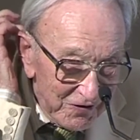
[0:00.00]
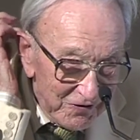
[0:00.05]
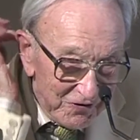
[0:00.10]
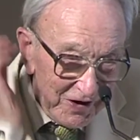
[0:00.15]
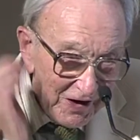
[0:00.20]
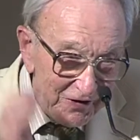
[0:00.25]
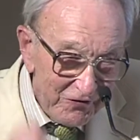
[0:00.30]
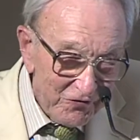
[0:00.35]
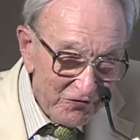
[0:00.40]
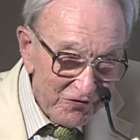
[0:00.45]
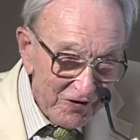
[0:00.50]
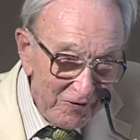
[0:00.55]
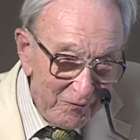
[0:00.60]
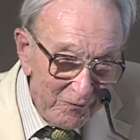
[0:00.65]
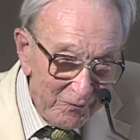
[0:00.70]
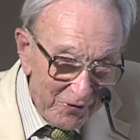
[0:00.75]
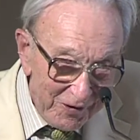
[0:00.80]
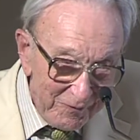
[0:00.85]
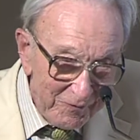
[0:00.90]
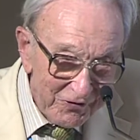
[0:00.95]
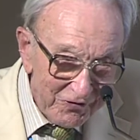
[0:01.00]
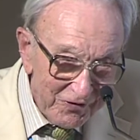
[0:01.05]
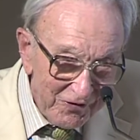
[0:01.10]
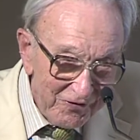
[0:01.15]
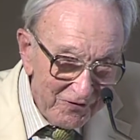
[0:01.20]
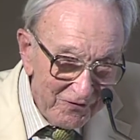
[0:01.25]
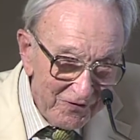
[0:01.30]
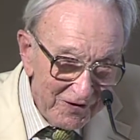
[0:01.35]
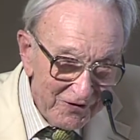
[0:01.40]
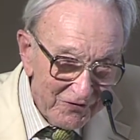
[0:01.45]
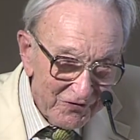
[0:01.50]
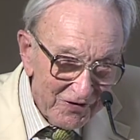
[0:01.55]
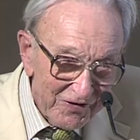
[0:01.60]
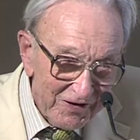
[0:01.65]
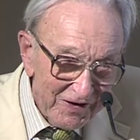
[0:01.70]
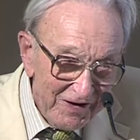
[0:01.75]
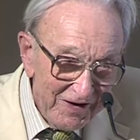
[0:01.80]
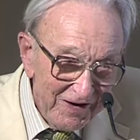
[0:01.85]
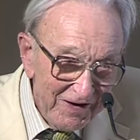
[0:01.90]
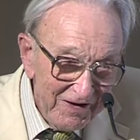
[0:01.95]
tests in Plymouth
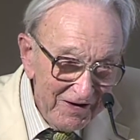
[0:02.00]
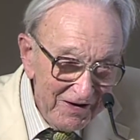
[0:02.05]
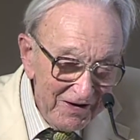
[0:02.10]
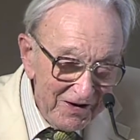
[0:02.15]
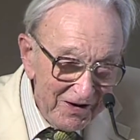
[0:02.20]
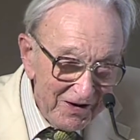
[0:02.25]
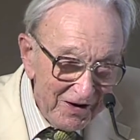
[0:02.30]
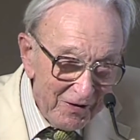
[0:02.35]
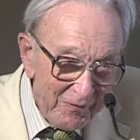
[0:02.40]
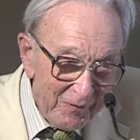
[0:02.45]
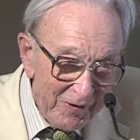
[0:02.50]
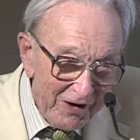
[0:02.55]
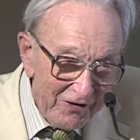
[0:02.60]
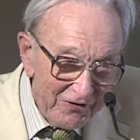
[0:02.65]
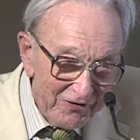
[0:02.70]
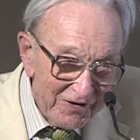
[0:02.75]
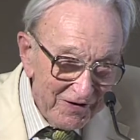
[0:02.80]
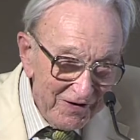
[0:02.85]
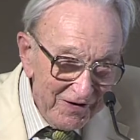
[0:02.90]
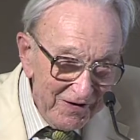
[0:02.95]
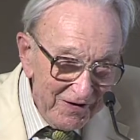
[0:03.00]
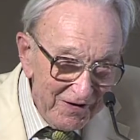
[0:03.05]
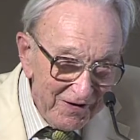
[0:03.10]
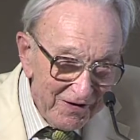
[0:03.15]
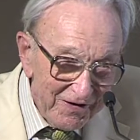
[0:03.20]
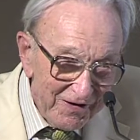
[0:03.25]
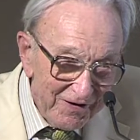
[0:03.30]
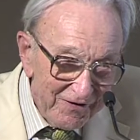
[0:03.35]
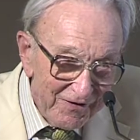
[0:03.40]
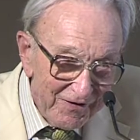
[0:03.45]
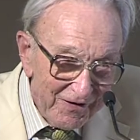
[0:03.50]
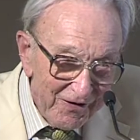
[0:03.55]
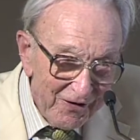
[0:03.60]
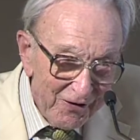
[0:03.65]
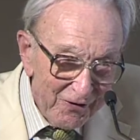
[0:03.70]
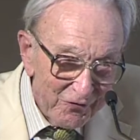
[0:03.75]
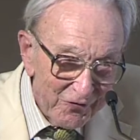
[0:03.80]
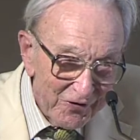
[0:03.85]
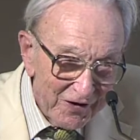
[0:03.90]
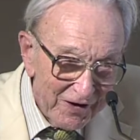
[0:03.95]
University about a year and a
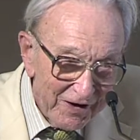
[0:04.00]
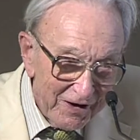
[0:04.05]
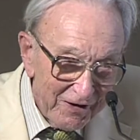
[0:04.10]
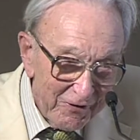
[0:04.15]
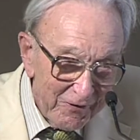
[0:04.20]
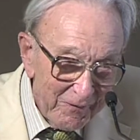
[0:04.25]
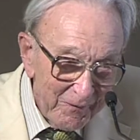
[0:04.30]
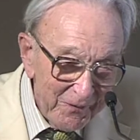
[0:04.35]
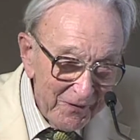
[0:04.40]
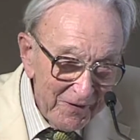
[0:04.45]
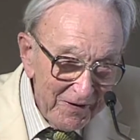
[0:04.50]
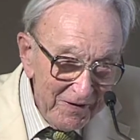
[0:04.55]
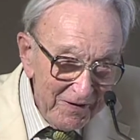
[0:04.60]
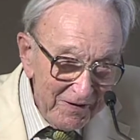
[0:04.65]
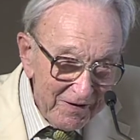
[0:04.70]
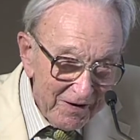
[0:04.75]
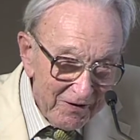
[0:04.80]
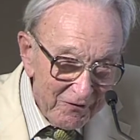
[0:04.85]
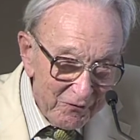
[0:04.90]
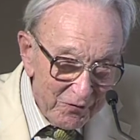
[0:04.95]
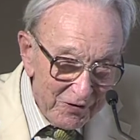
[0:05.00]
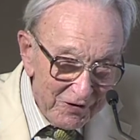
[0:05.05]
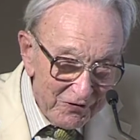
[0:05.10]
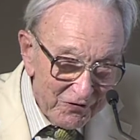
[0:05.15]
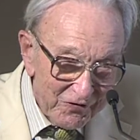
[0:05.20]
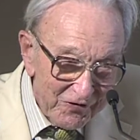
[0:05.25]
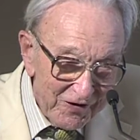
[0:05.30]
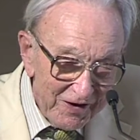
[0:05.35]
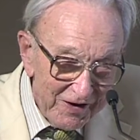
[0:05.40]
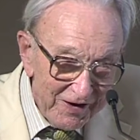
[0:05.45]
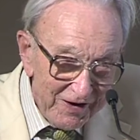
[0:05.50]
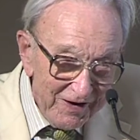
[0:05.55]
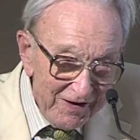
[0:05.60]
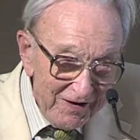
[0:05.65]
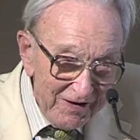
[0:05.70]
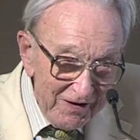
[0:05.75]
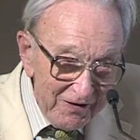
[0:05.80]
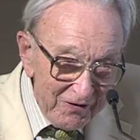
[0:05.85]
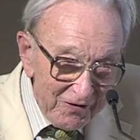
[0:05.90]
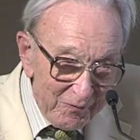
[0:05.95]
half ago, and we see
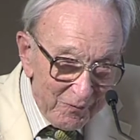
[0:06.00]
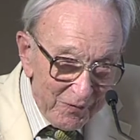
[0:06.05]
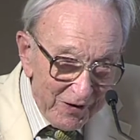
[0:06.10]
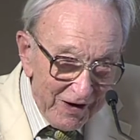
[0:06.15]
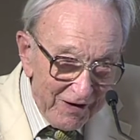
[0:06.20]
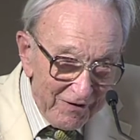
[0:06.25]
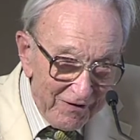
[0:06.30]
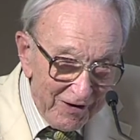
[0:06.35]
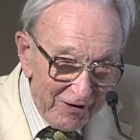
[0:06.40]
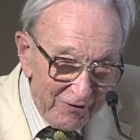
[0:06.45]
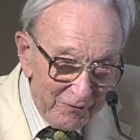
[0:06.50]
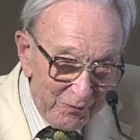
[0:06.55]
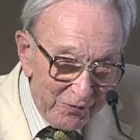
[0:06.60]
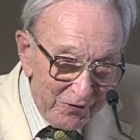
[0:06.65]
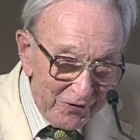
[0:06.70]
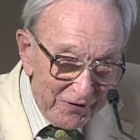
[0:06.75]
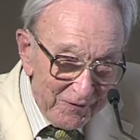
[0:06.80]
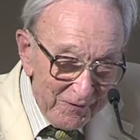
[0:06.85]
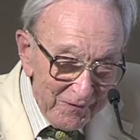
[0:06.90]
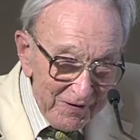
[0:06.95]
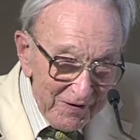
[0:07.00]
the power output